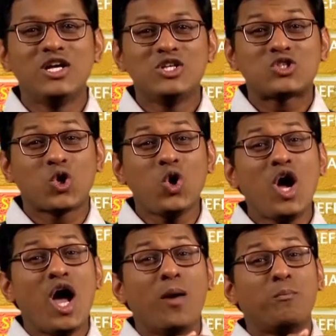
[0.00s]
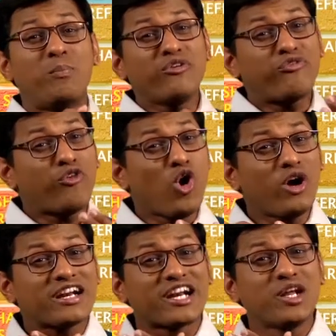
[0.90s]
So,
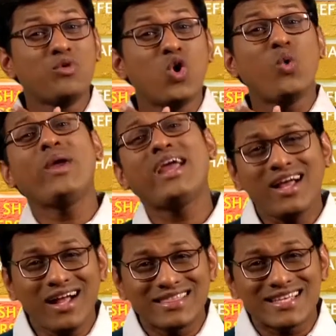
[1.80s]
before removing